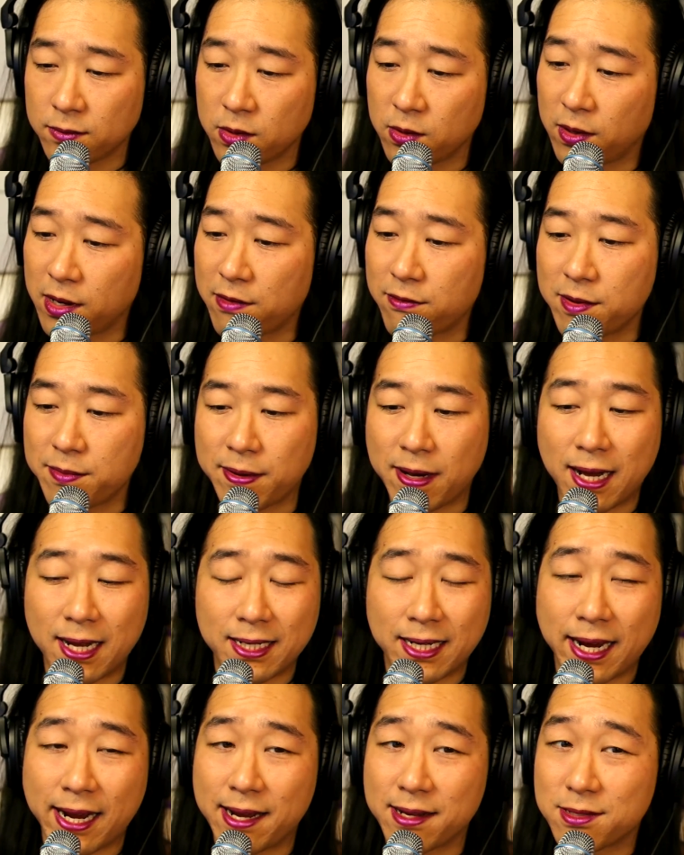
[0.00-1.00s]
On every
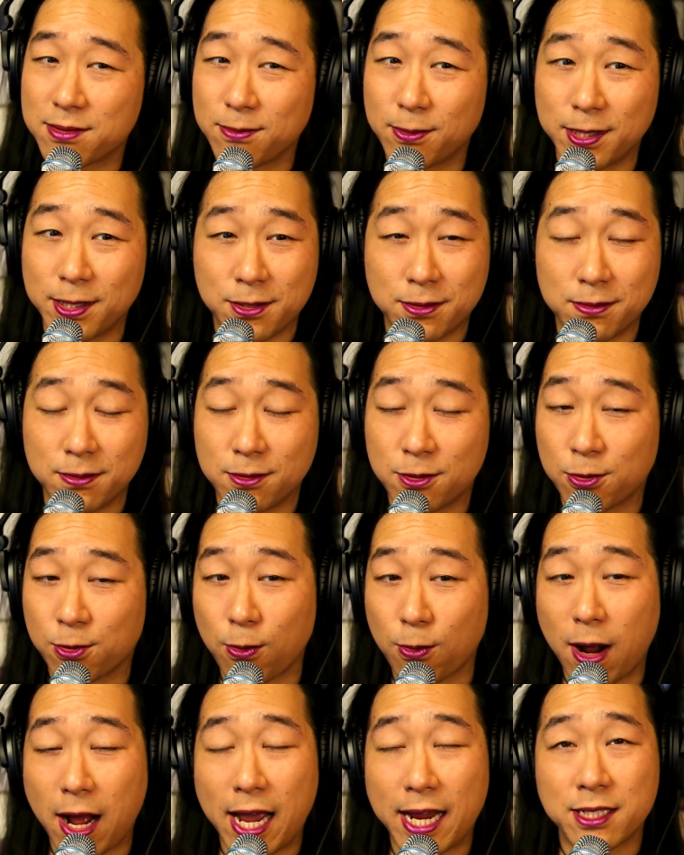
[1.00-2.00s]
podcast, we
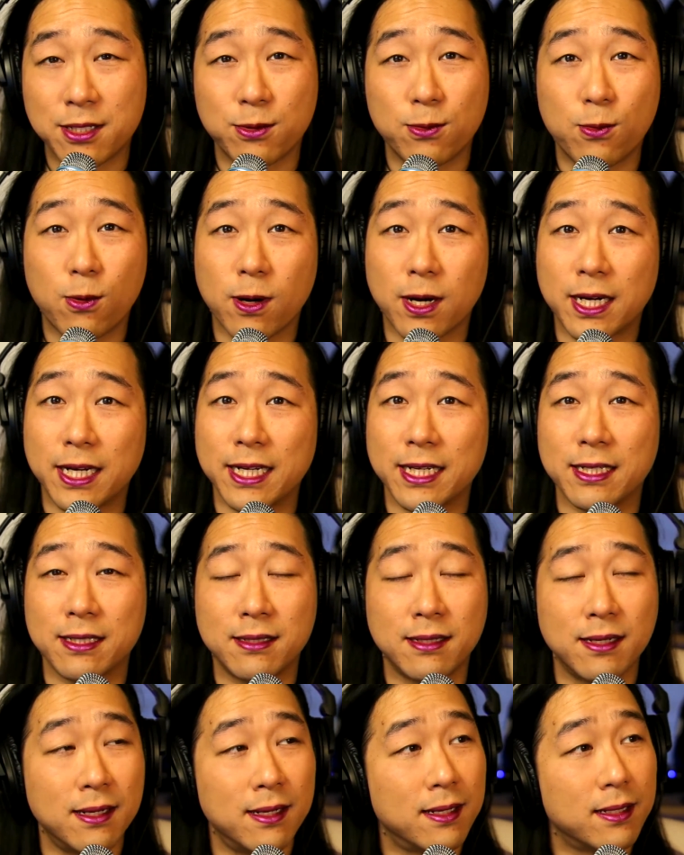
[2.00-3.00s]
try to work in,
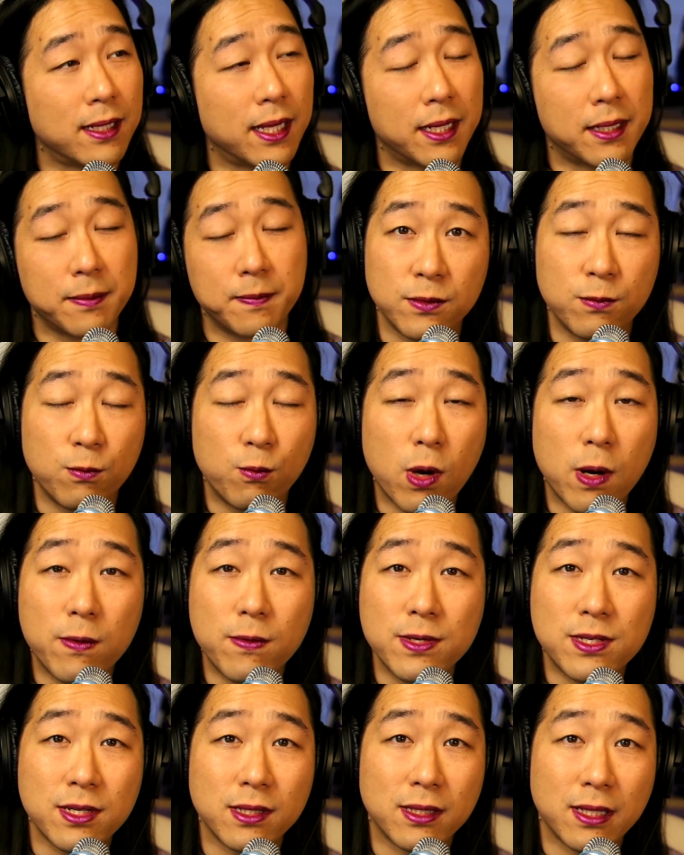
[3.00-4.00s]
like, what
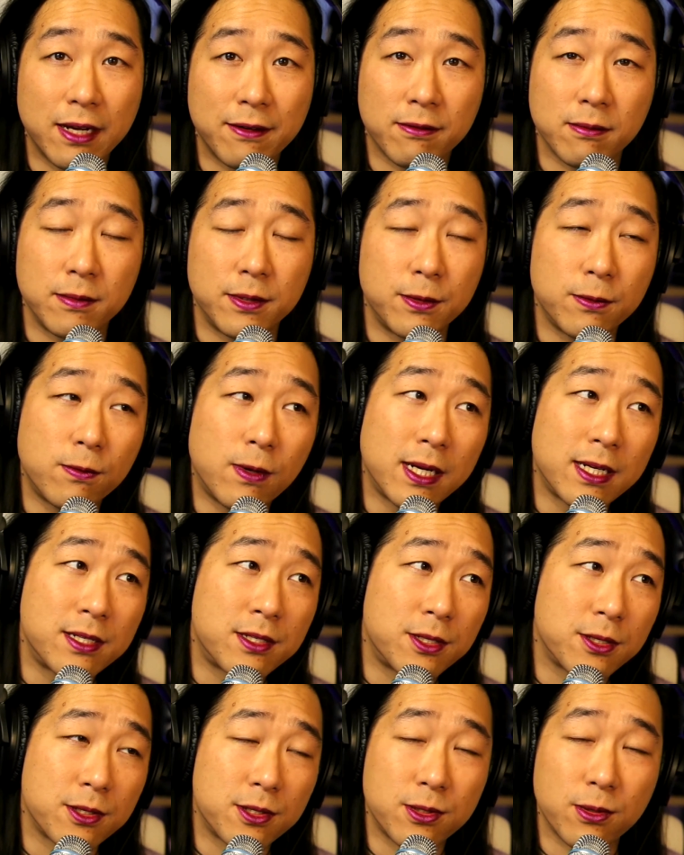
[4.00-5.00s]
was it like from you? What is
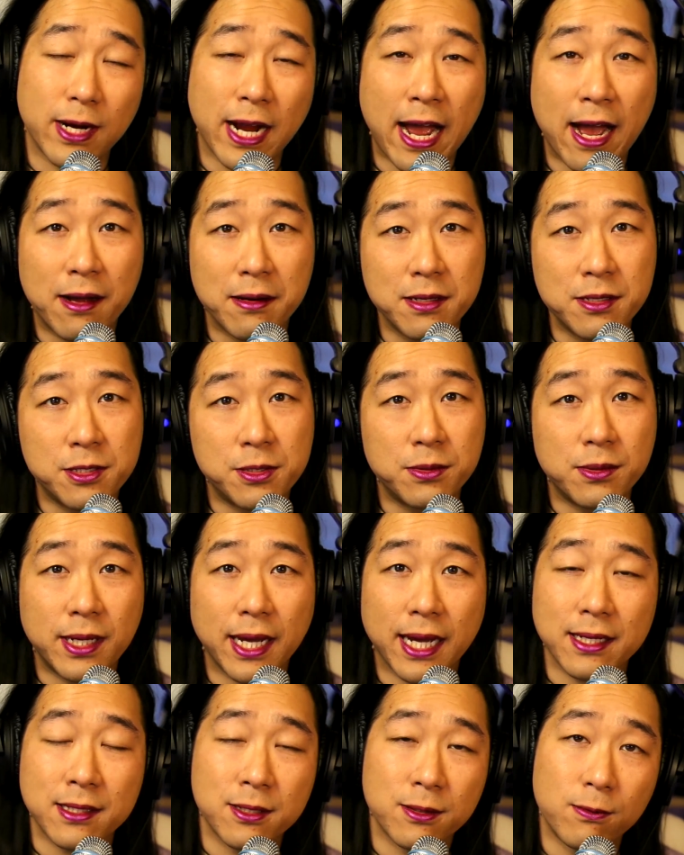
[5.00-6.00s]
your story? How did you
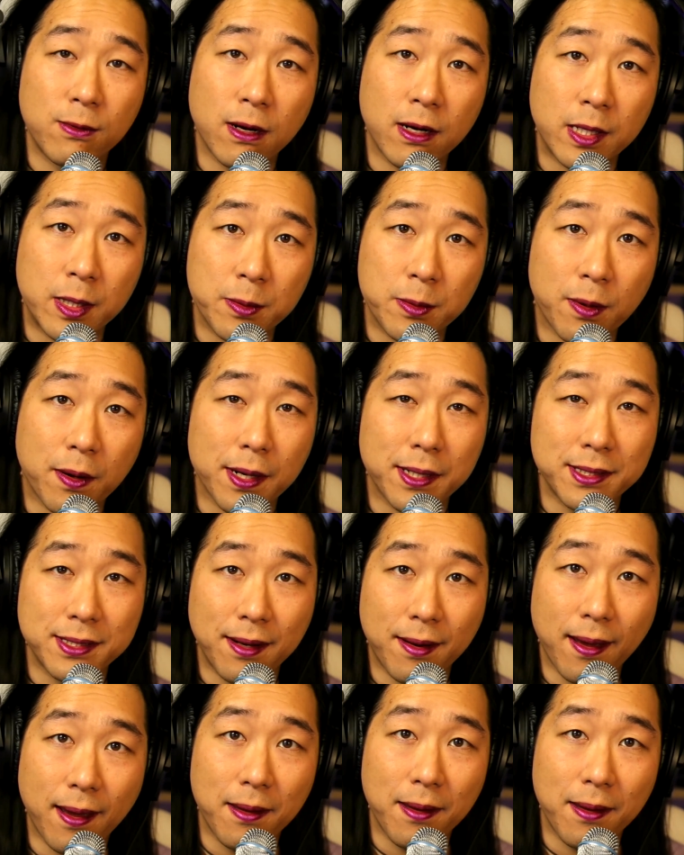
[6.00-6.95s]
get to where you are today?